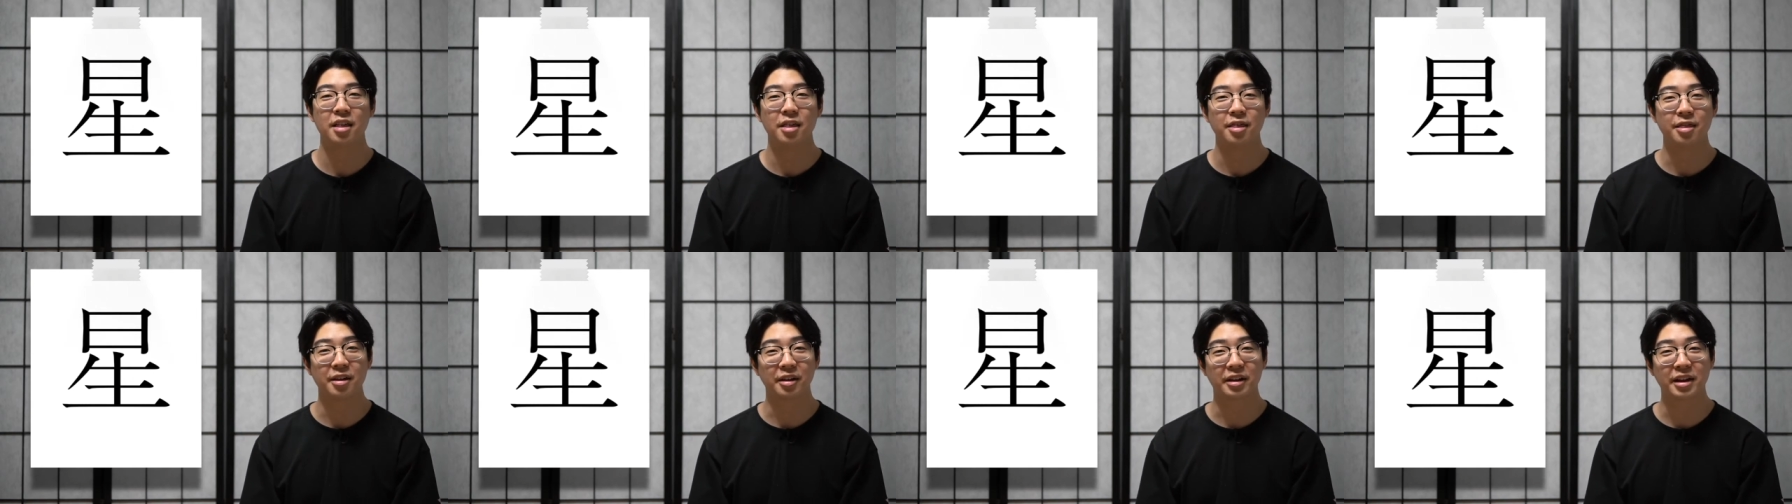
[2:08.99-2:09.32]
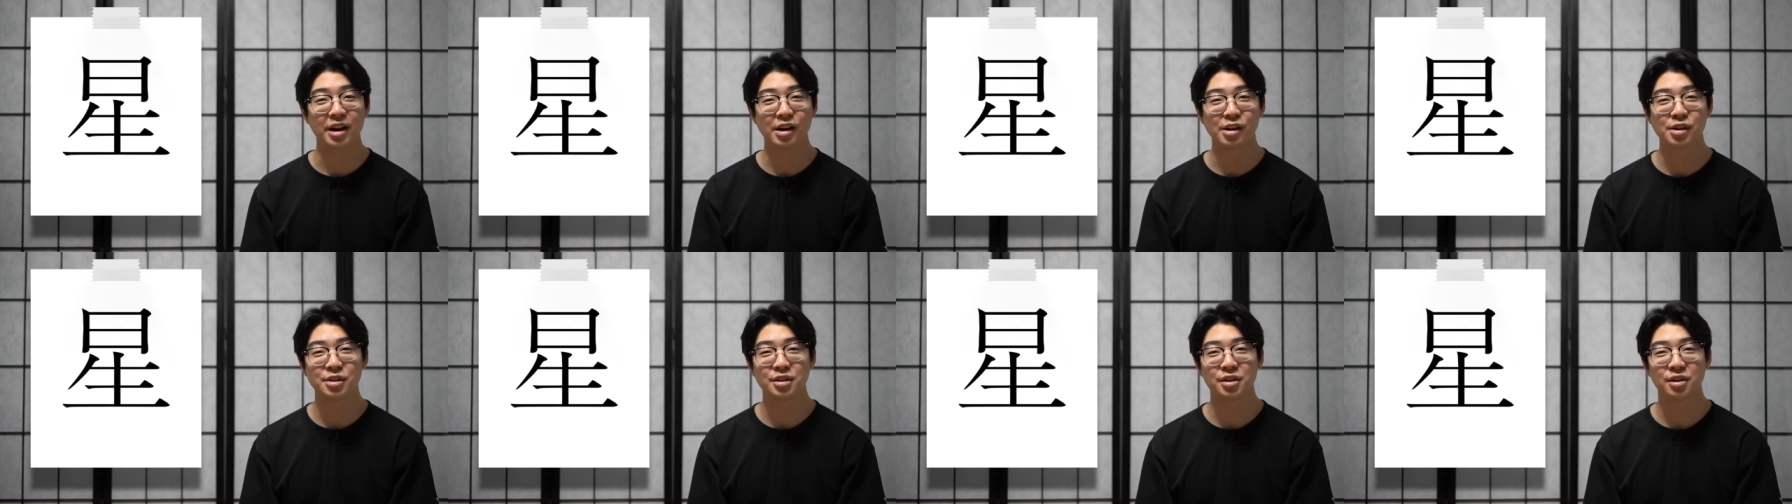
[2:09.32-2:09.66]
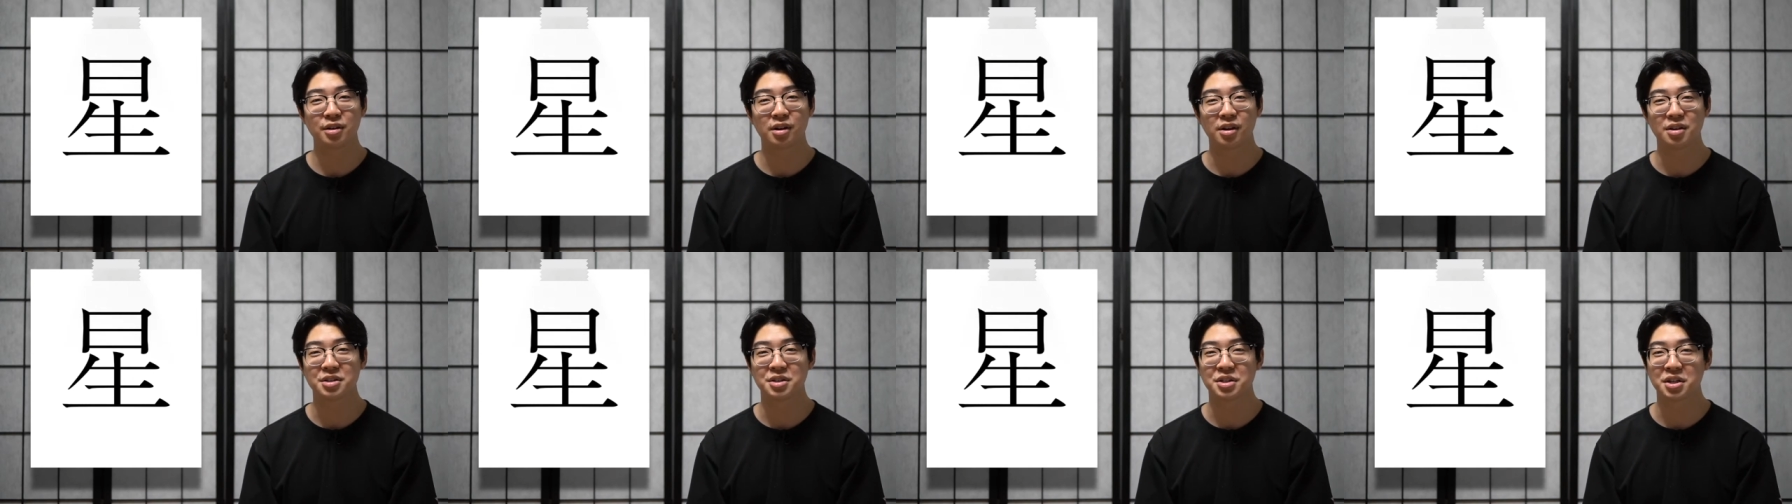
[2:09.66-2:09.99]
The
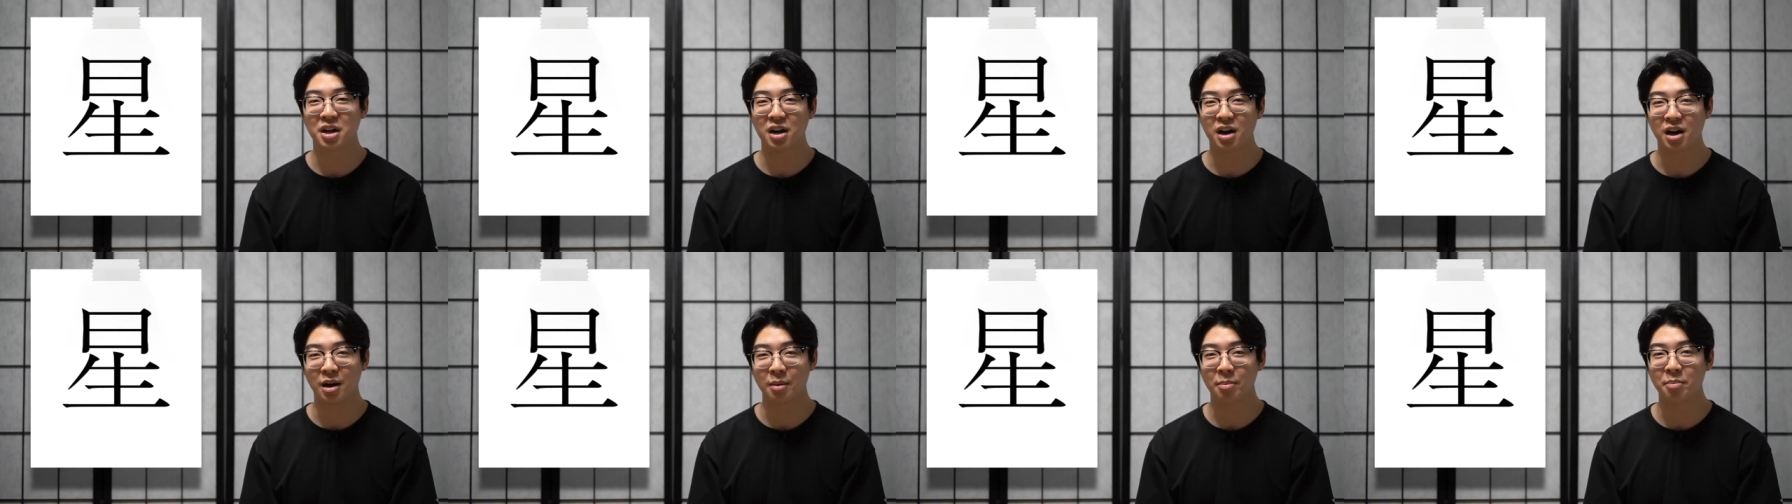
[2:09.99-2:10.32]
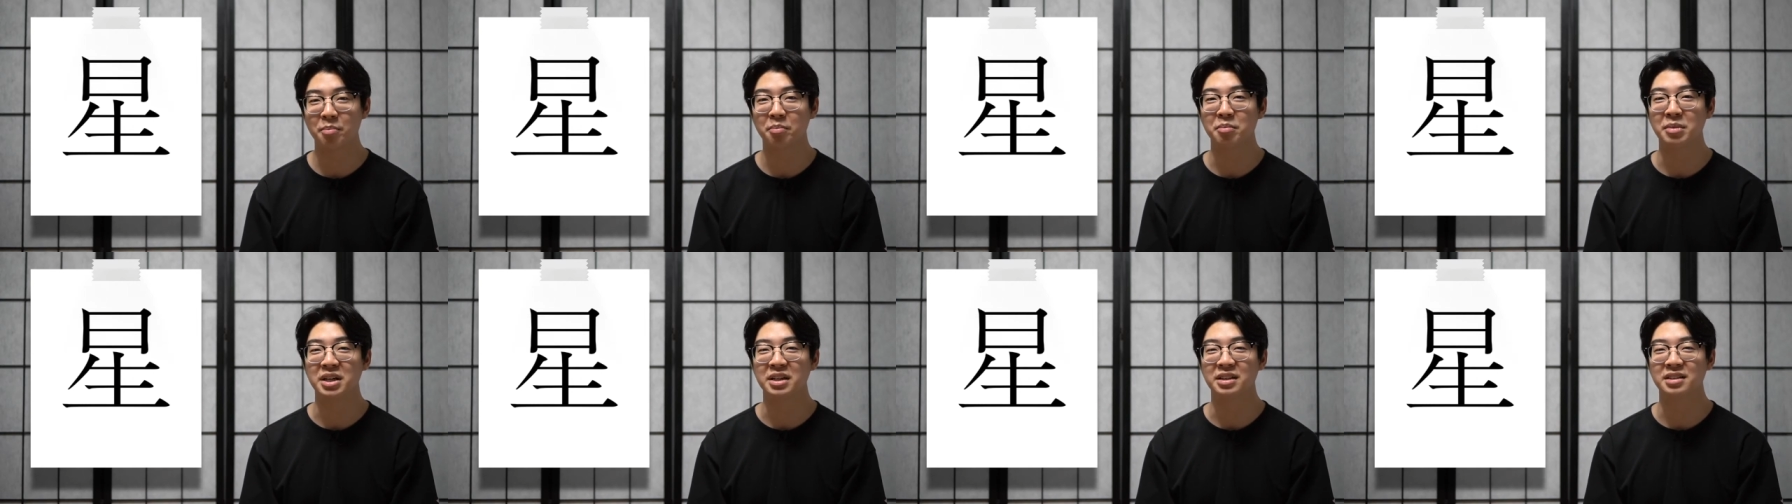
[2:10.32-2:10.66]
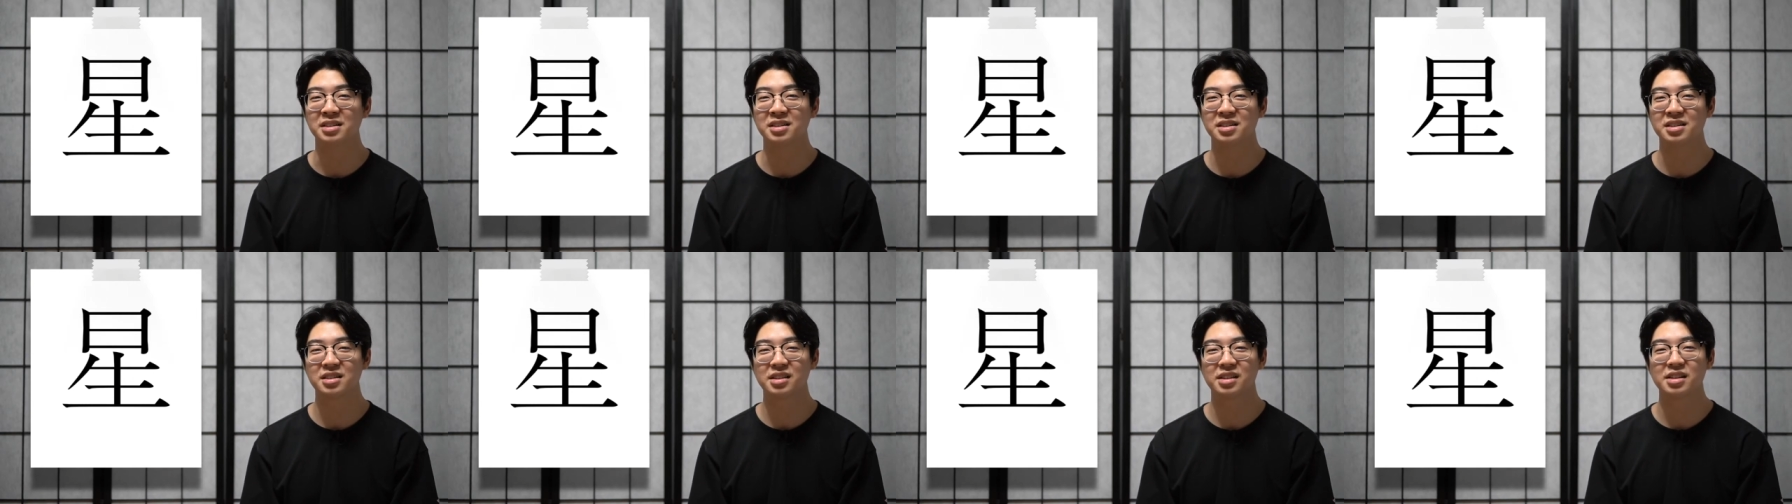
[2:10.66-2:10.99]
character on top
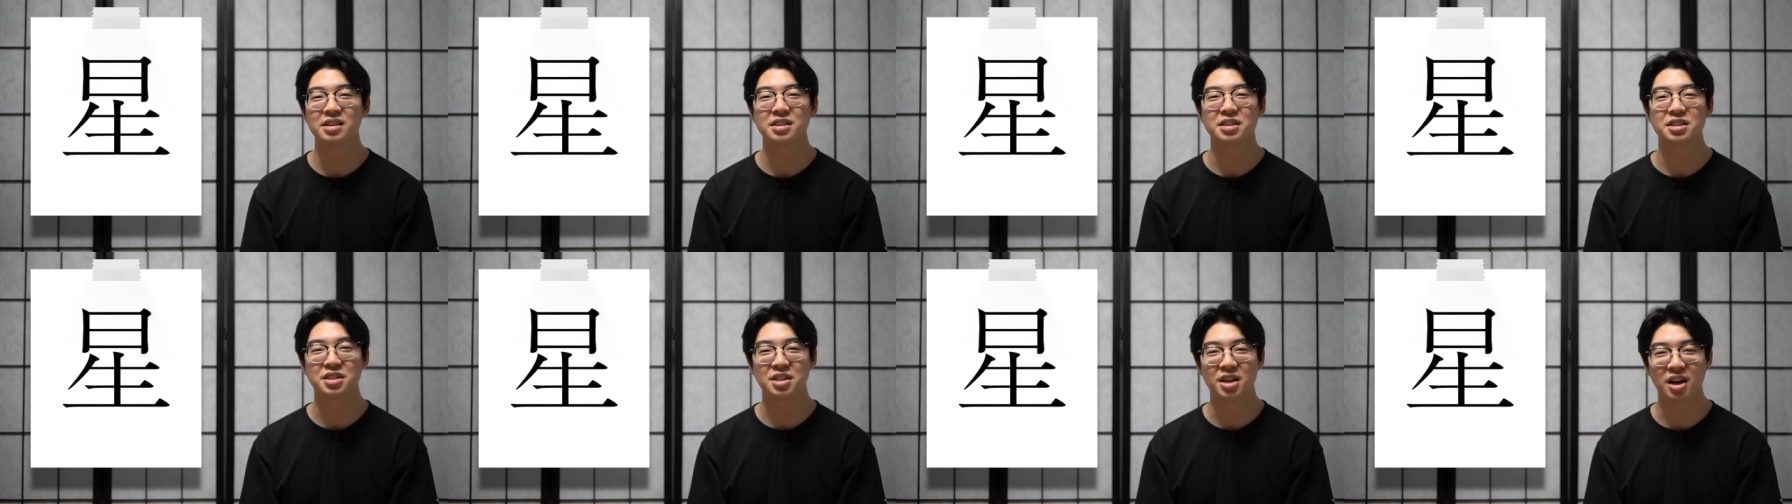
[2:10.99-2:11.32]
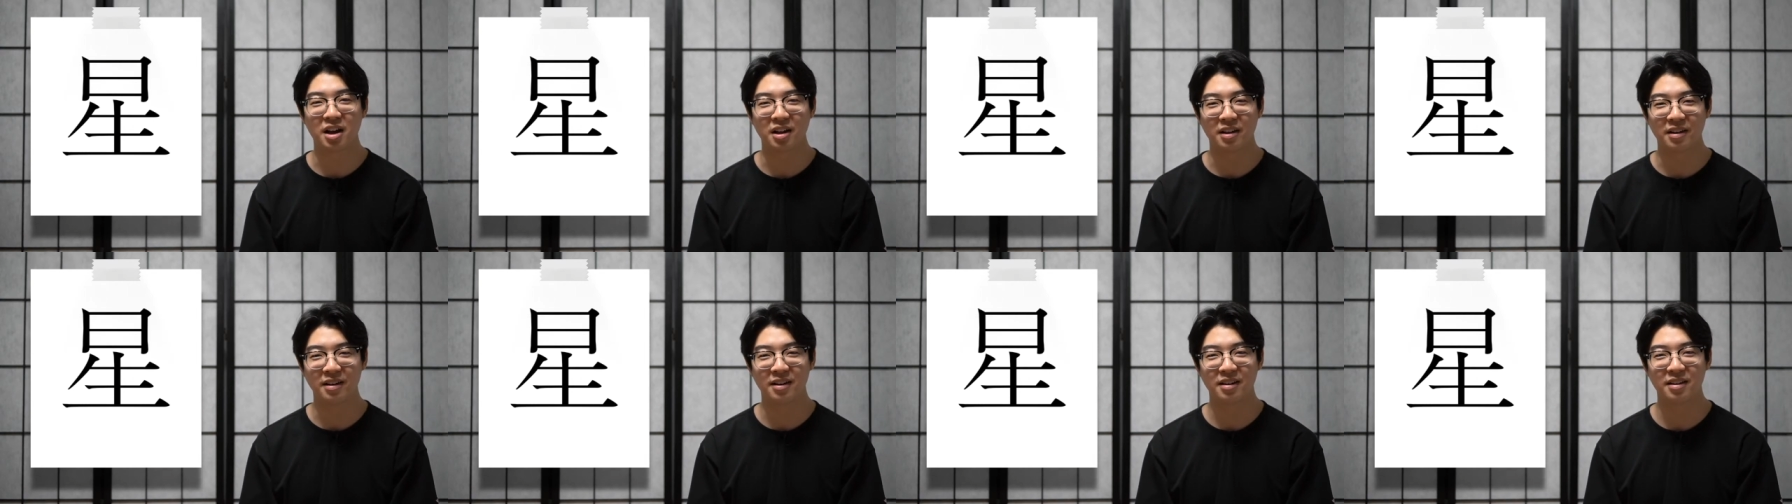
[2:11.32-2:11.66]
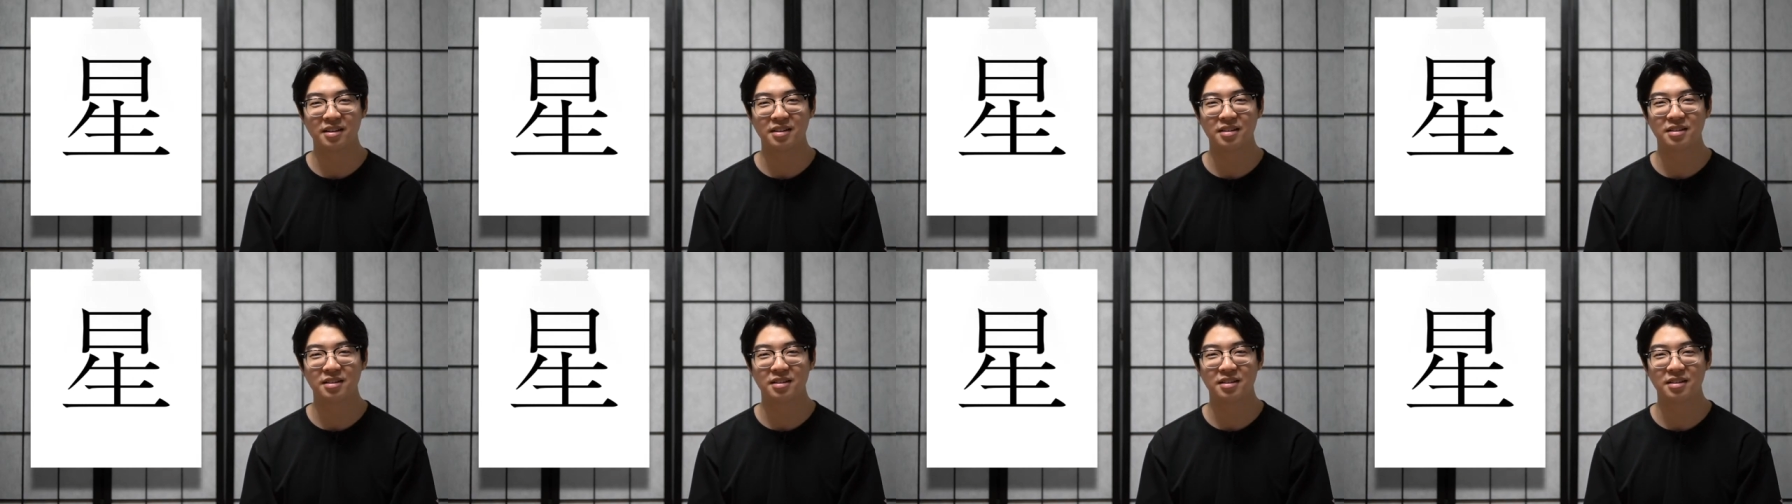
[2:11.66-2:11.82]
means sun.